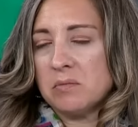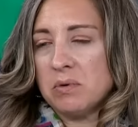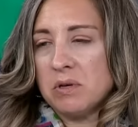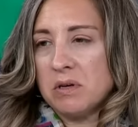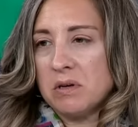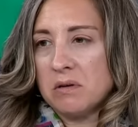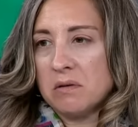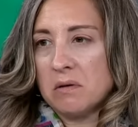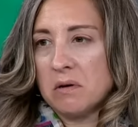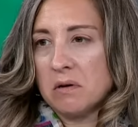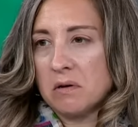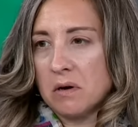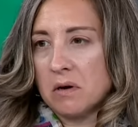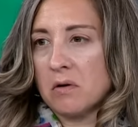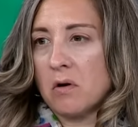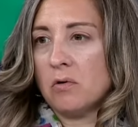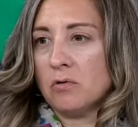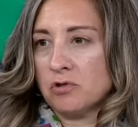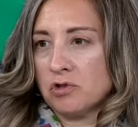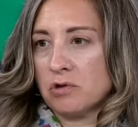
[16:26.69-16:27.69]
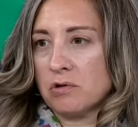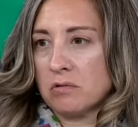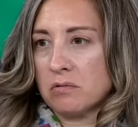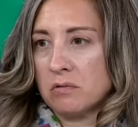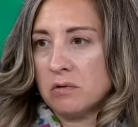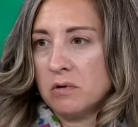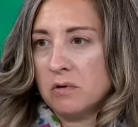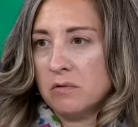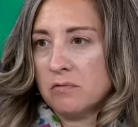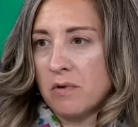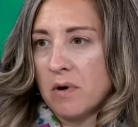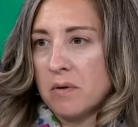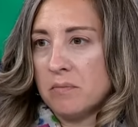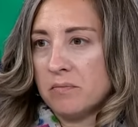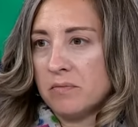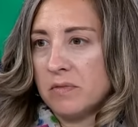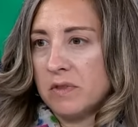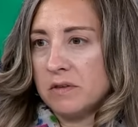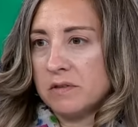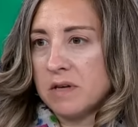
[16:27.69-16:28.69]
be a culture from
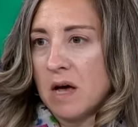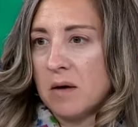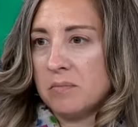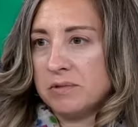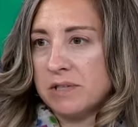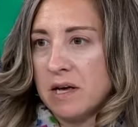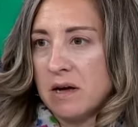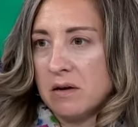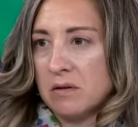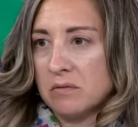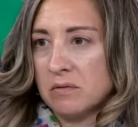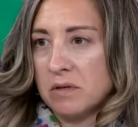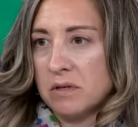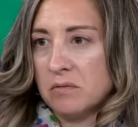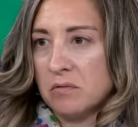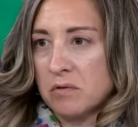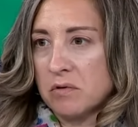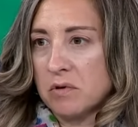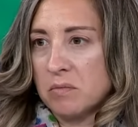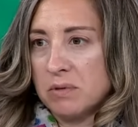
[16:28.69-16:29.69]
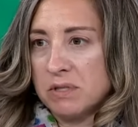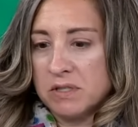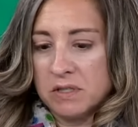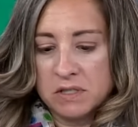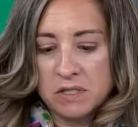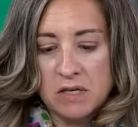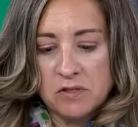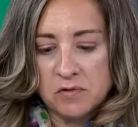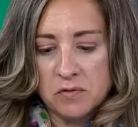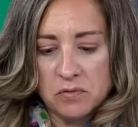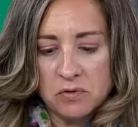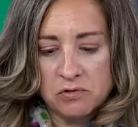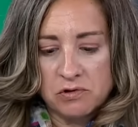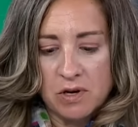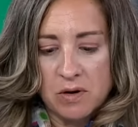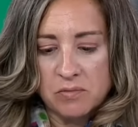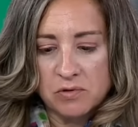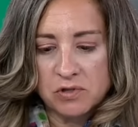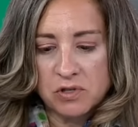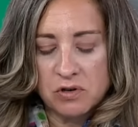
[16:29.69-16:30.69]
the top down in order to be successful at your
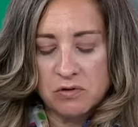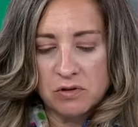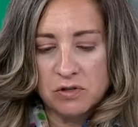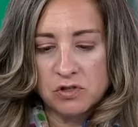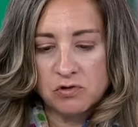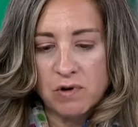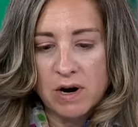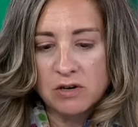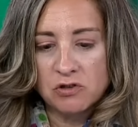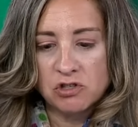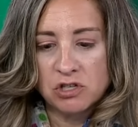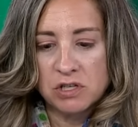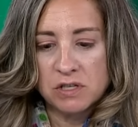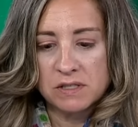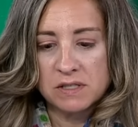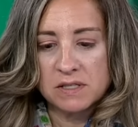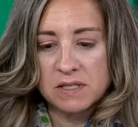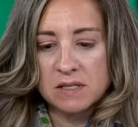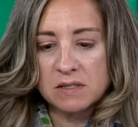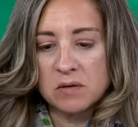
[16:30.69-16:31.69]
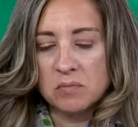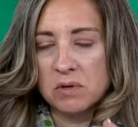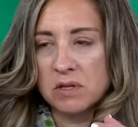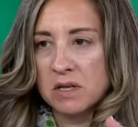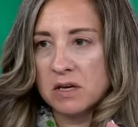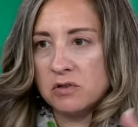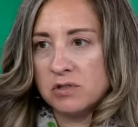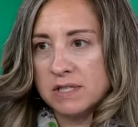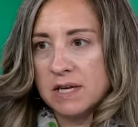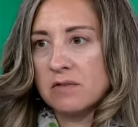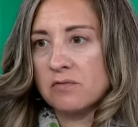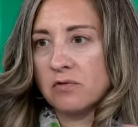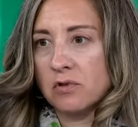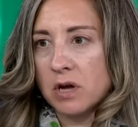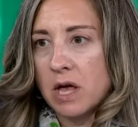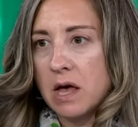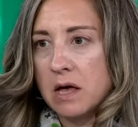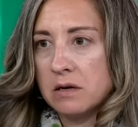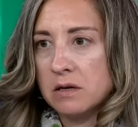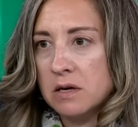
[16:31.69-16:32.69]
cybersecurity strategy, because it's not something that you set and
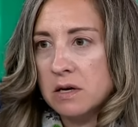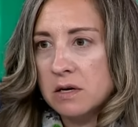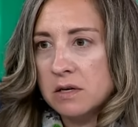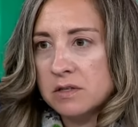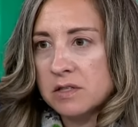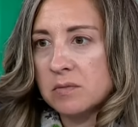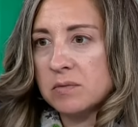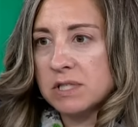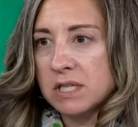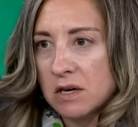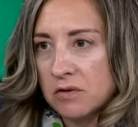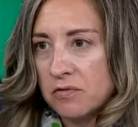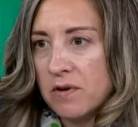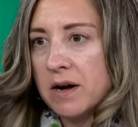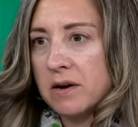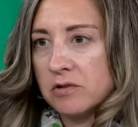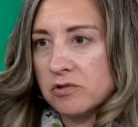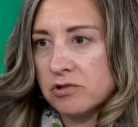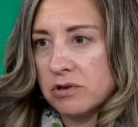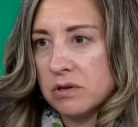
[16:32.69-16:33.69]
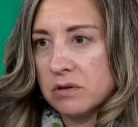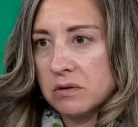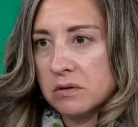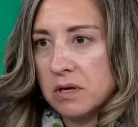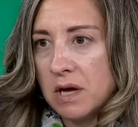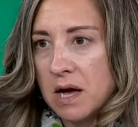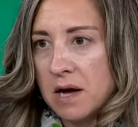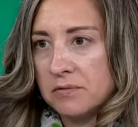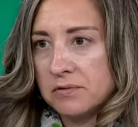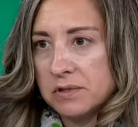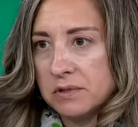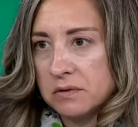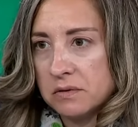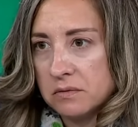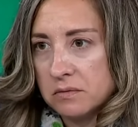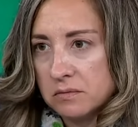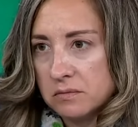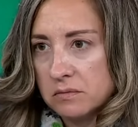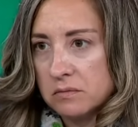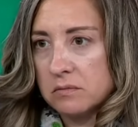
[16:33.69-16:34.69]
forget. It's almost like a fire drill. You have to,
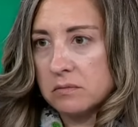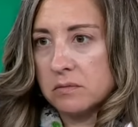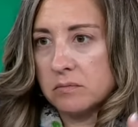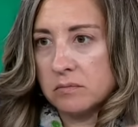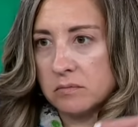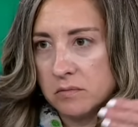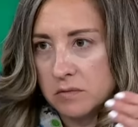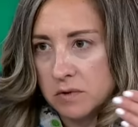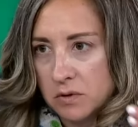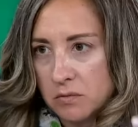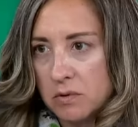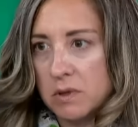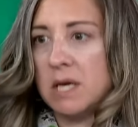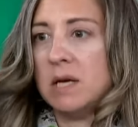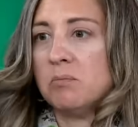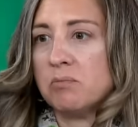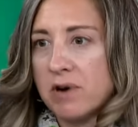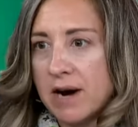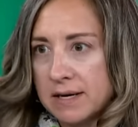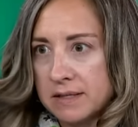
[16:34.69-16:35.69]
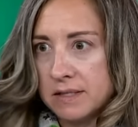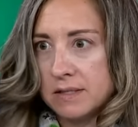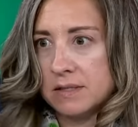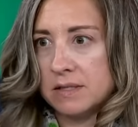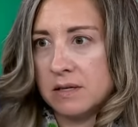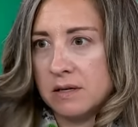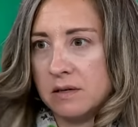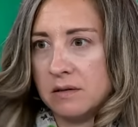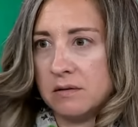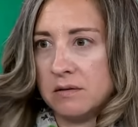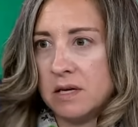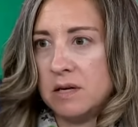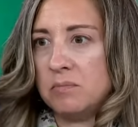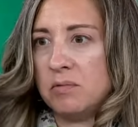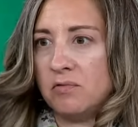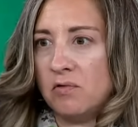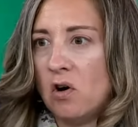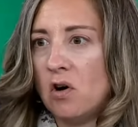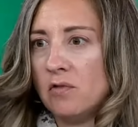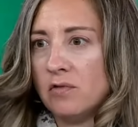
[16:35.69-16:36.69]
you know, keep practicing and keep
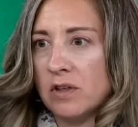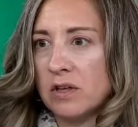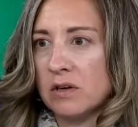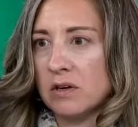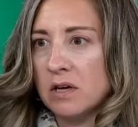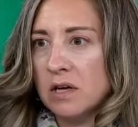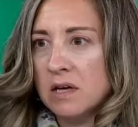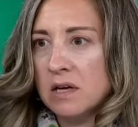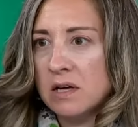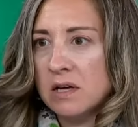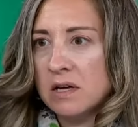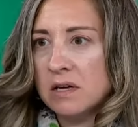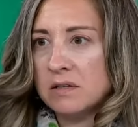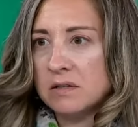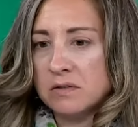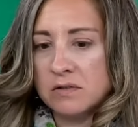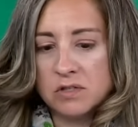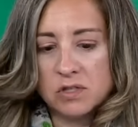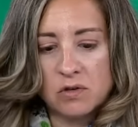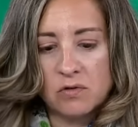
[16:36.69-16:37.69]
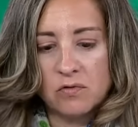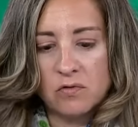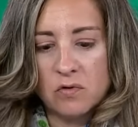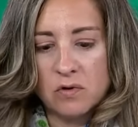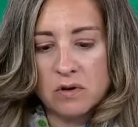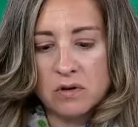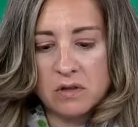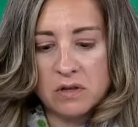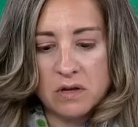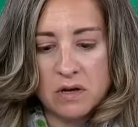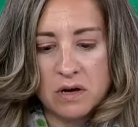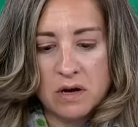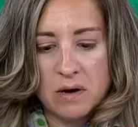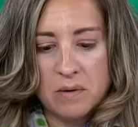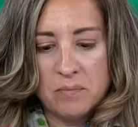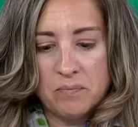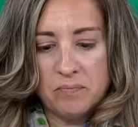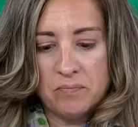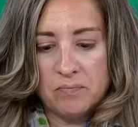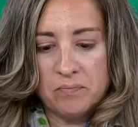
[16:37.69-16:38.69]
evolving and so forth.
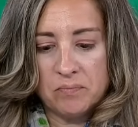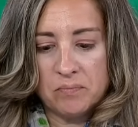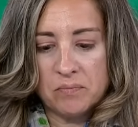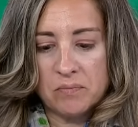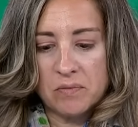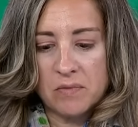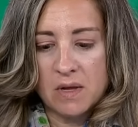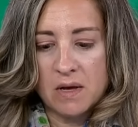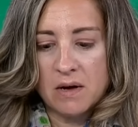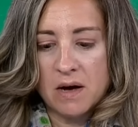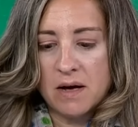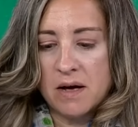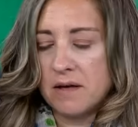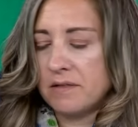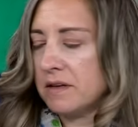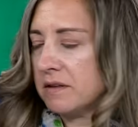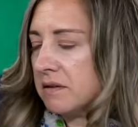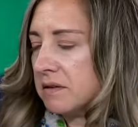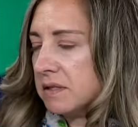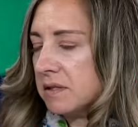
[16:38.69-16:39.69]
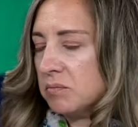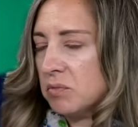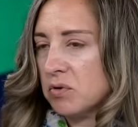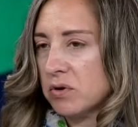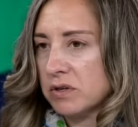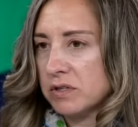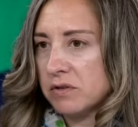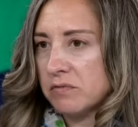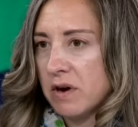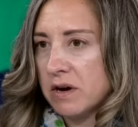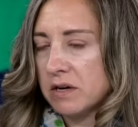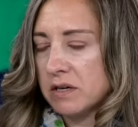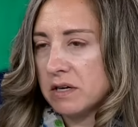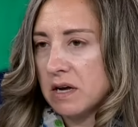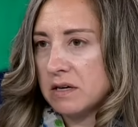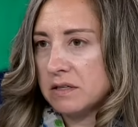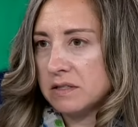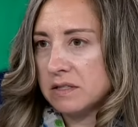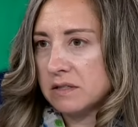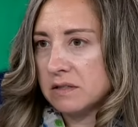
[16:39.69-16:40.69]
I think that's important to
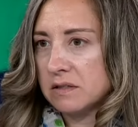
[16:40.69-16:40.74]
recognize.